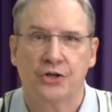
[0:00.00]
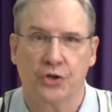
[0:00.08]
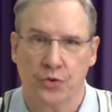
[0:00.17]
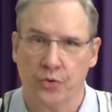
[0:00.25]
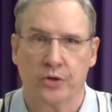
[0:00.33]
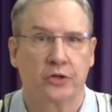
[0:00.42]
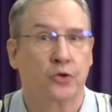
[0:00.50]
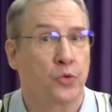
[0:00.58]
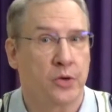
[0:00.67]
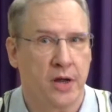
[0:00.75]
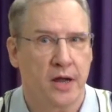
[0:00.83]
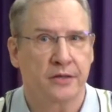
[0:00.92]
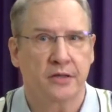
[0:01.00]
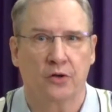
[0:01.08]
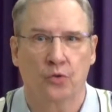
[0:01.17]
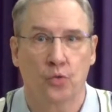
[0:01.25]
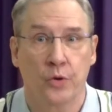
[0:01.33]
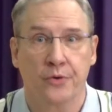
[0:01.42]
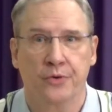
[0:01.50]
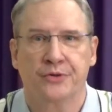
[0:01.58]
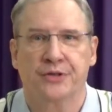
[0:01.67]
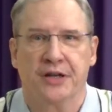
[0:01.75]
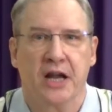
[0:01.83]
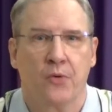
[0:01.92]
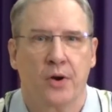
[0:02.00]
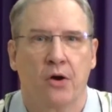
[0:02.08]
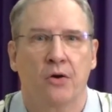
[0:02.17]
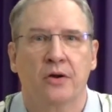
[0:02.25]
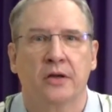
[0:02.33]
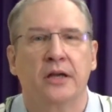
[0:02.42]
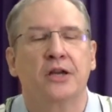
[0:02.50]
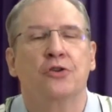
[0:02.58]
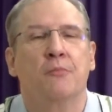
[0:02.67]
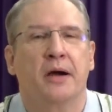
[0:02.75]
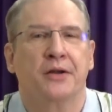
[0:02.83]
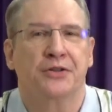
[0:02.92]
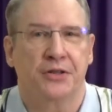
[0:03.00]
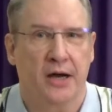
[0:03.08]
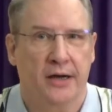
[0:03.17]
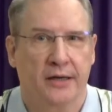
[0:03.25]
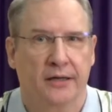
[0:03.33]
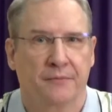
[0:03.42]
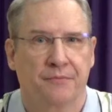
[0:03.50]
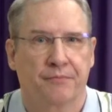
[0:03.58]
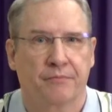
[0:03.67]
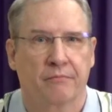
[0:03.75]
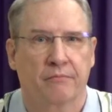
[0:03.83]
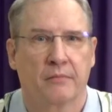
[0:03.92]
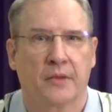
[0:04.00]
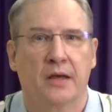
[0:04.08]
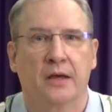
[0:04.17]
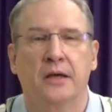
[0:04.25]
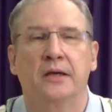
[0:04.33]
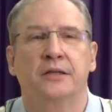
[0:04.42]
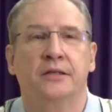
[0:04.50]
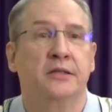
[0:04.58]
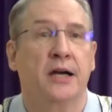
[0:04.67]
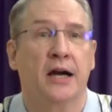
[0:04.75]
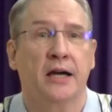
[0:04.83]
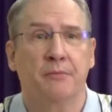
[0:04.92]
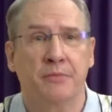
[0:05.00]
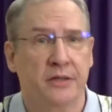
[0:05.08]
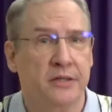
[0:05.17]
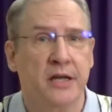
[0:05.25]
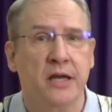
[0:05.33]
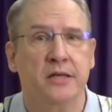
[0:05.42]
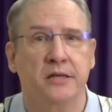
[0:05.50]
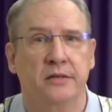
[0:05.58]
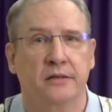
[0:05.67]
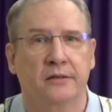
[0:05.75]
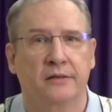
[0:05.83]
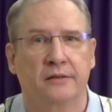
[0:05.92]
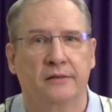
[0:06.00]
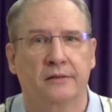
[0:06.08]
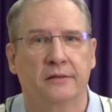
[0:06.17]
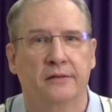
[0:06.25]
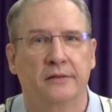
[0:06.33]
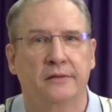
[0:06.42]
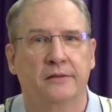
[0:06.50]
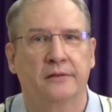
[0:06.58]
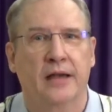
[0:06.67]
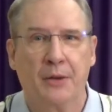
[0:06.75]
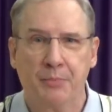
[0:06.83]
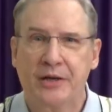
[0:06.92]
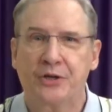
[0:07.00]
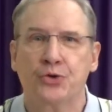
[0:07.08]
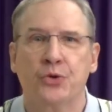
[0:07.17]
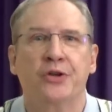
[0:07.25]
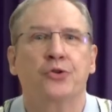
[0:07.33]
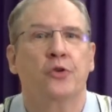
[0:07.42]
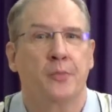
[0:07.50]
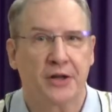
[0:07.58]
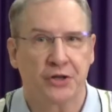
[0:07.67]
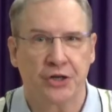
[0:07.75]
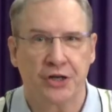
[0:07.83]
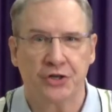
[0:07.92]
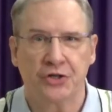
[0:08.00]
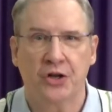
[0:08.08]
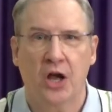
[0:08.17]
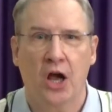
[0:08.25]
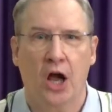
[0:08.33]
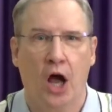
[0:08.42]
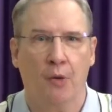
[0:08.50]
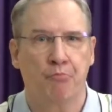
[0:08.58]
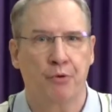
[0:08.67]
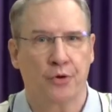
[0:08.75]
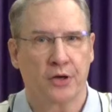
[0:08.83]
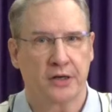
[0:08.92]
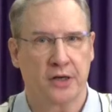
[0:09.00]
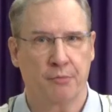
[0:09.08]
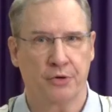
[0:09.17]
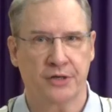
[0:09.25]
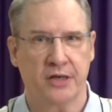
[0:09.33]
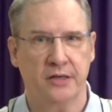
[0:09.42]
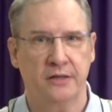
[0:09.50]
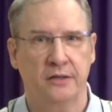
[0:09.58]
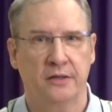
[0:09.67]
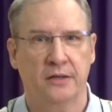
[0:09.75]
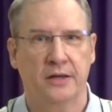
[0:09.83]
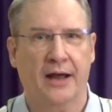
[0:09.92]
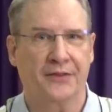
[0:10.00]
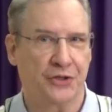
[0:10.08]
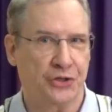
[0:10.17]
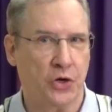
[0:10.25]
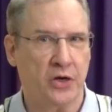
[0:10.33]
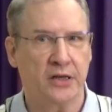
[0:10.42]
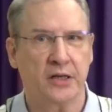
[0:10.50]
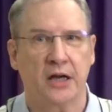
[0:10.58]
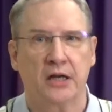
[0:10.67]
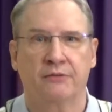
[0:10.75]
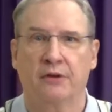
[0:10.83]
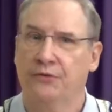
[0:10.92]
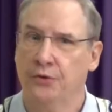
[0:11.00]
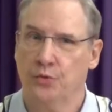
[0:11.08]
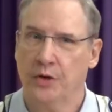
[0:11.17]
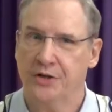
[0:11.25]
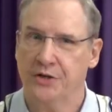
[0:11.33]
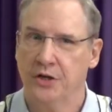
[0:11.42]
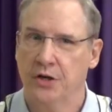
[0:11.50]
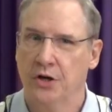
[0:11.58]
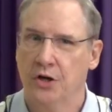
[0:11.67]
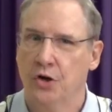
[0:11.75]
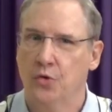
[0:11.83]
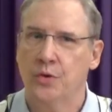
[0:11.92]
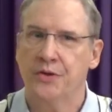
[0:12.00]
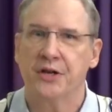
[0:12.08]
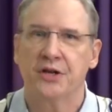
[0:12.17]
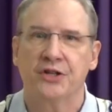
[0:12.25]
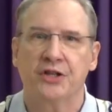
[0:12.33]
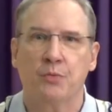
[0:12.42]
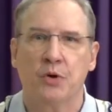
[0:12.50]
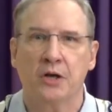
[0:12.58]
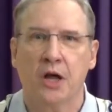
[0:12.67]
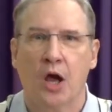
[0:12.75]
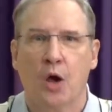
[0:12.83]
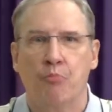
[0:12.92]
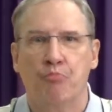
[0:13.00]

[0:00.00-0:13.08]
so you could create a weird scenario in your mind's eye. Time the 10, and picture in your imagination a burly number 10 at the starting line of a foot race with someone